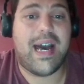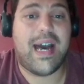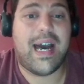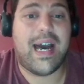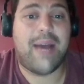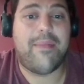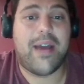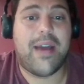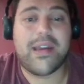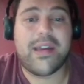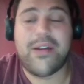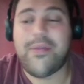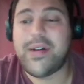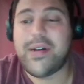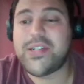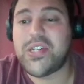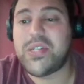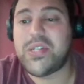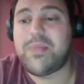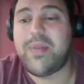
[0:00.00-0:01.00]
I'm not going to
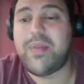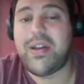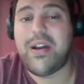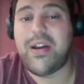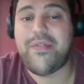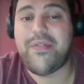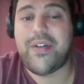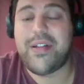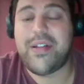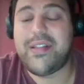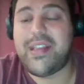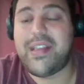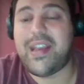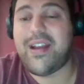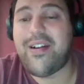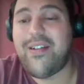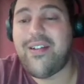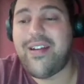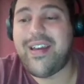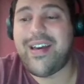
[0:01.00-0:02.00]
watch a spinoff on
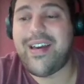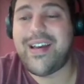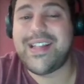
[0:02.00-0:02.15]
Daria.